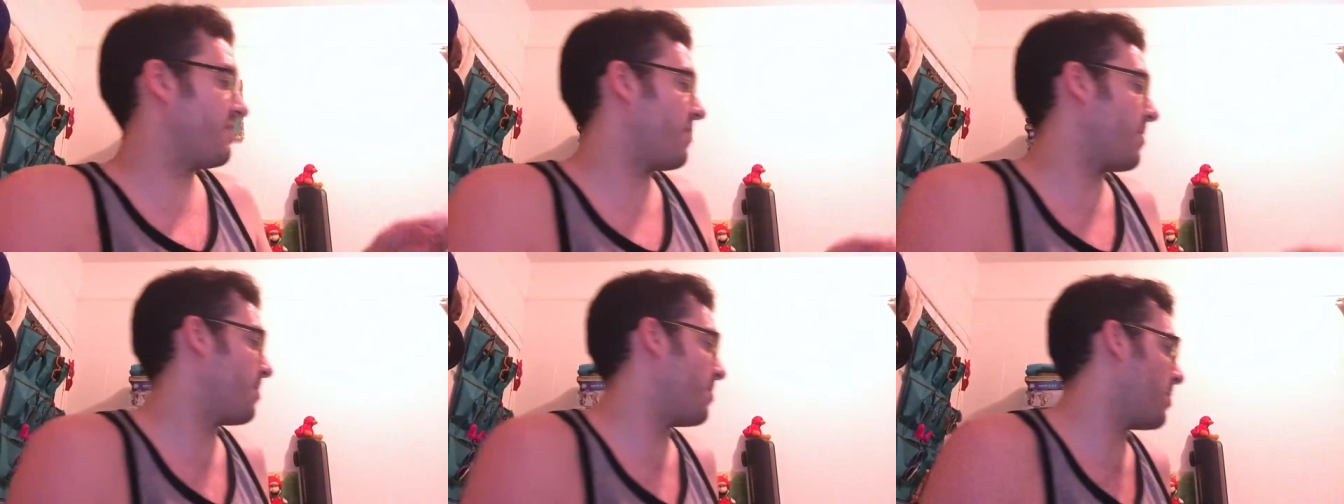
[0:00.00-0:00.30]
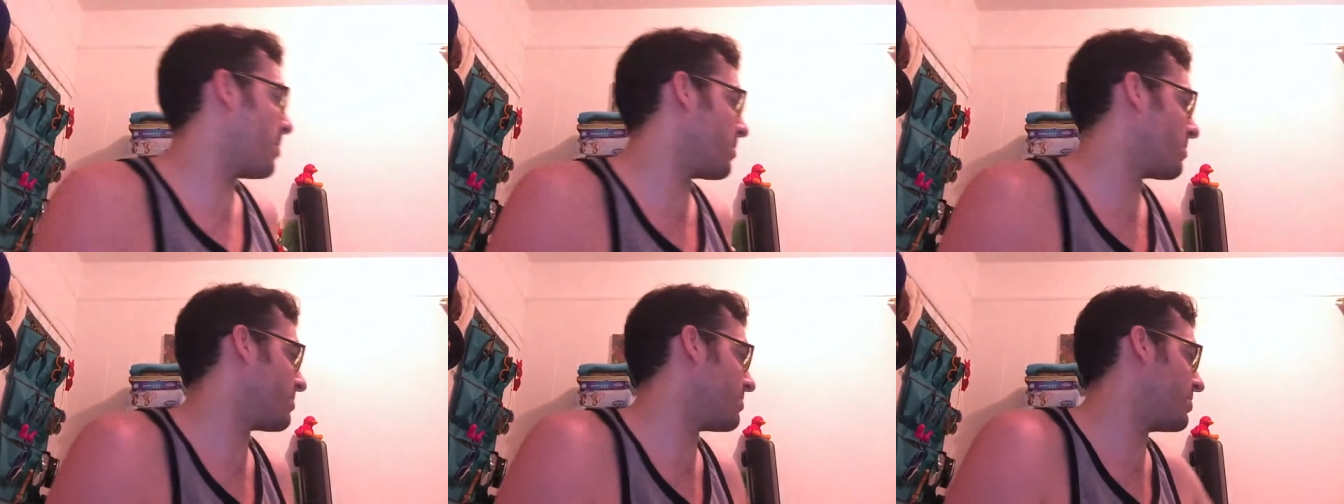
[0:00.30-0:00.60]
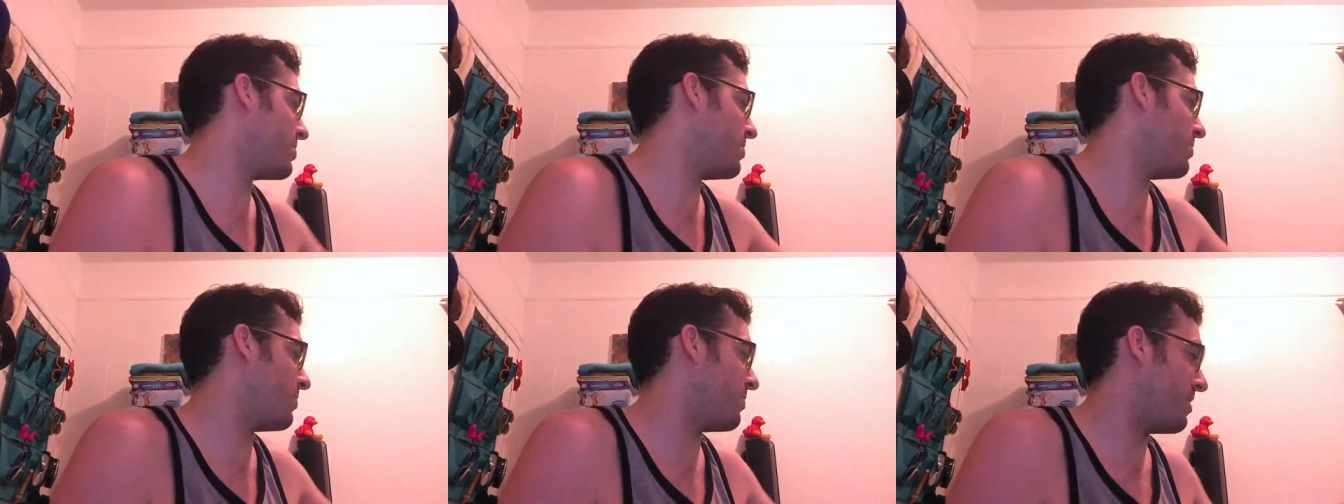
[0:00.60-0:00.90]
from Portal
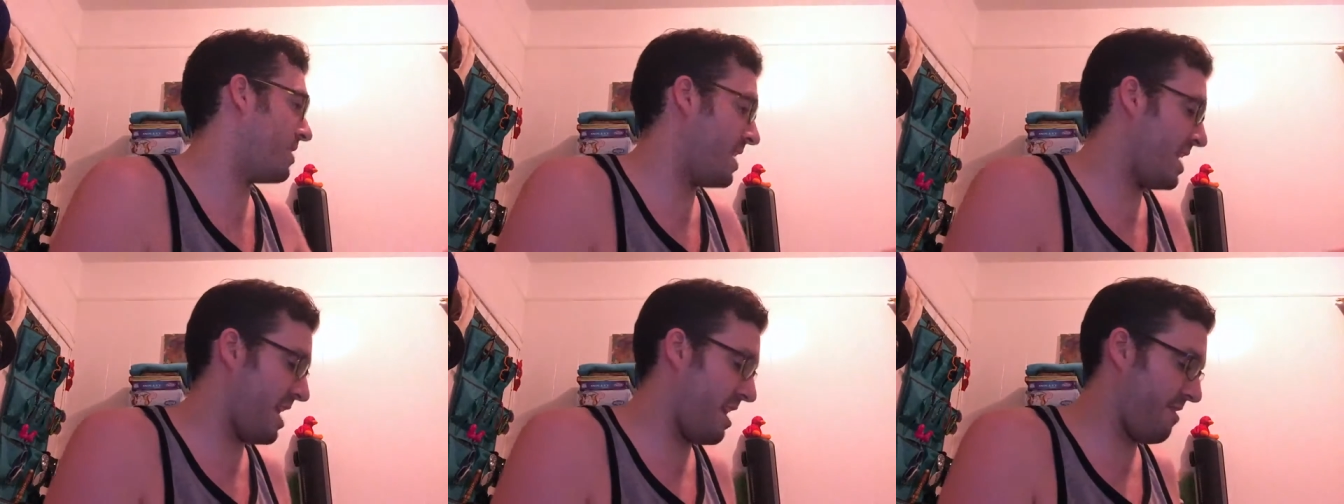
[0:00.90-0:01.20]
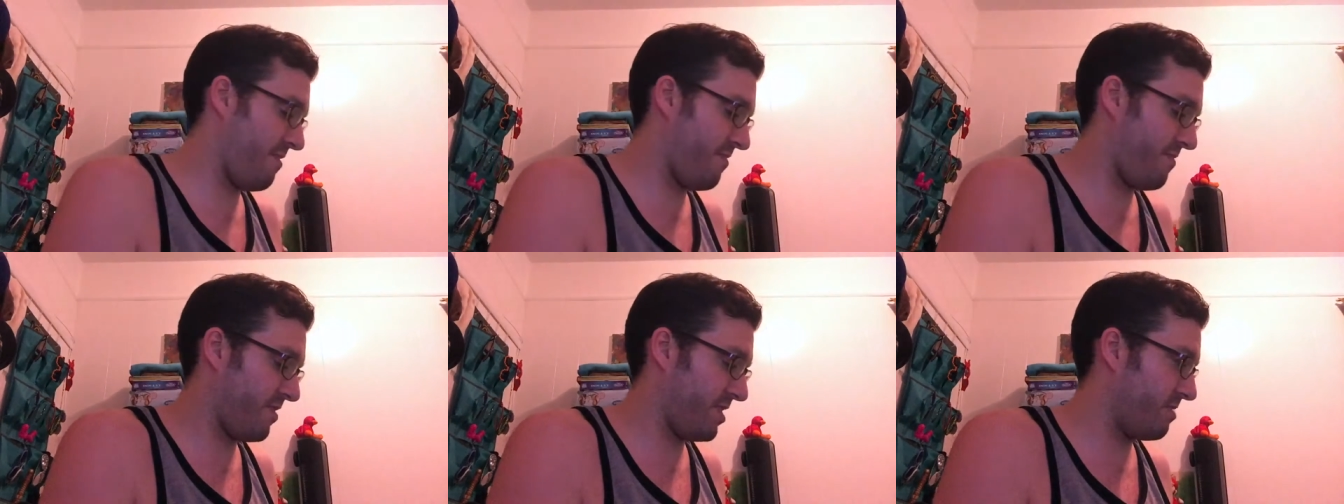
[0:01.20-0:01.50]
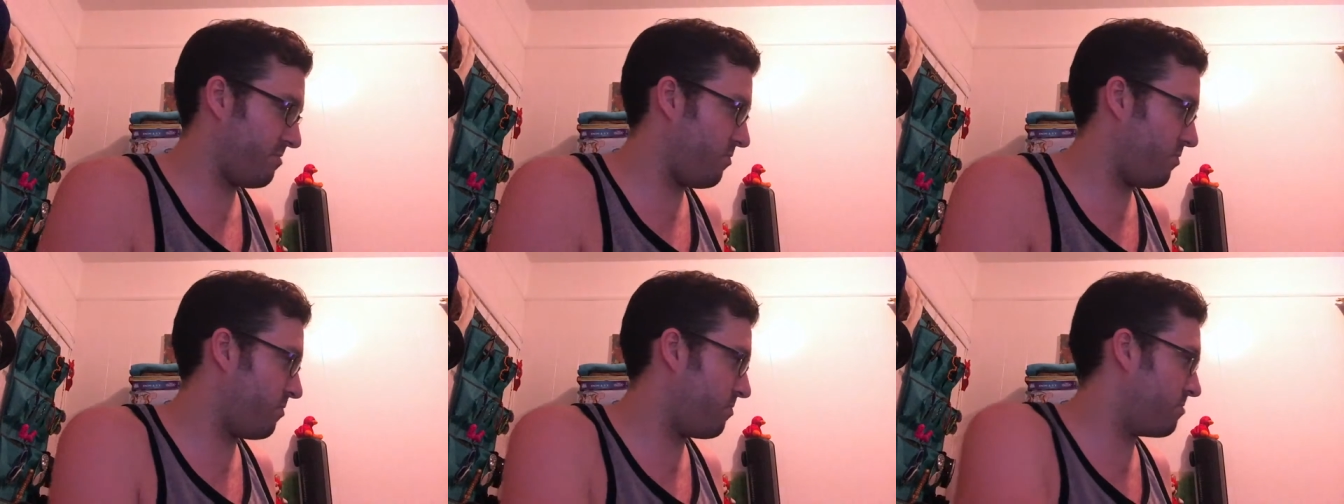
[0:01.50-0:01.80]
2
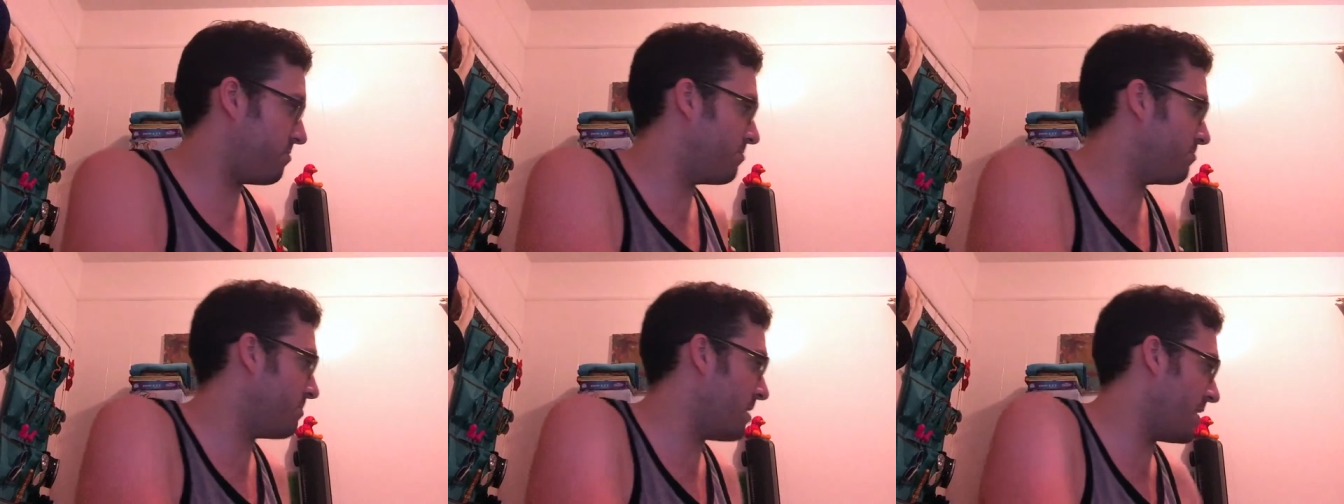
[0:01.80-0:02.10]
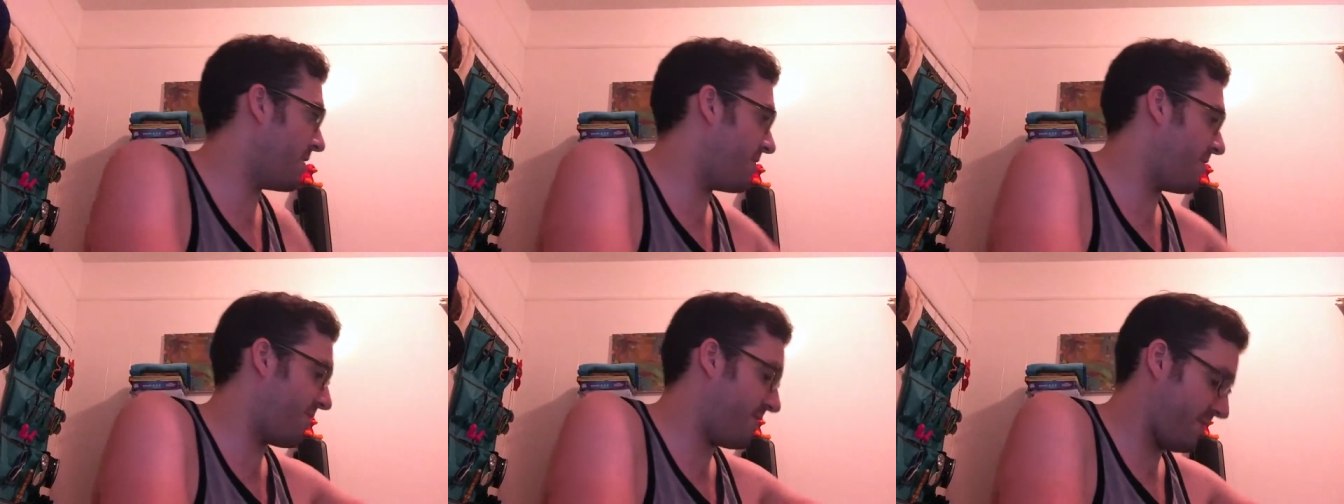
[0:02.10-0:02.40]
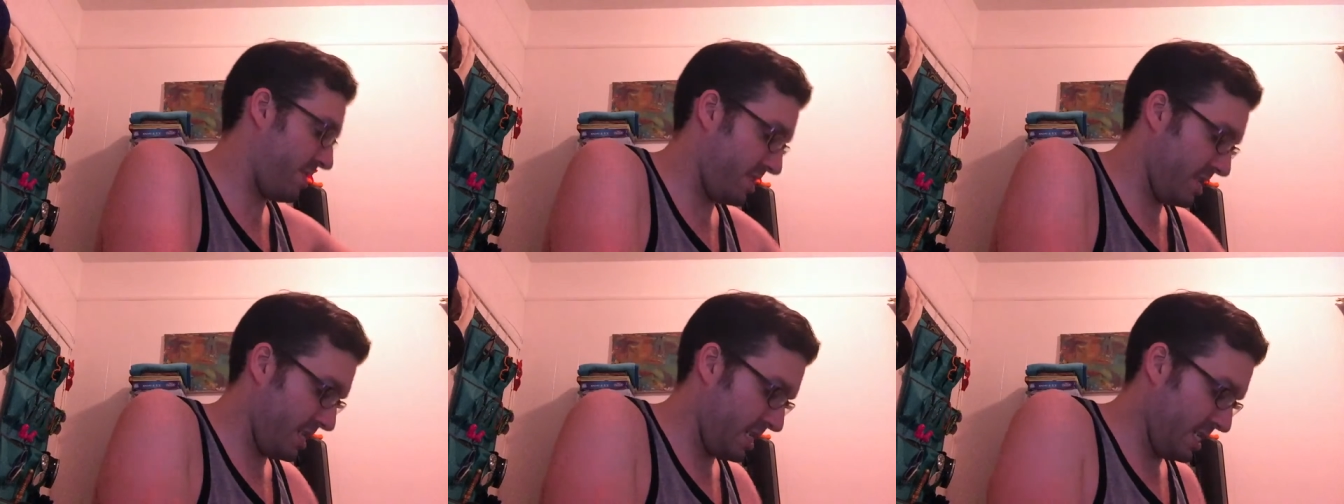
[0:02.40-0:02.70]
every month.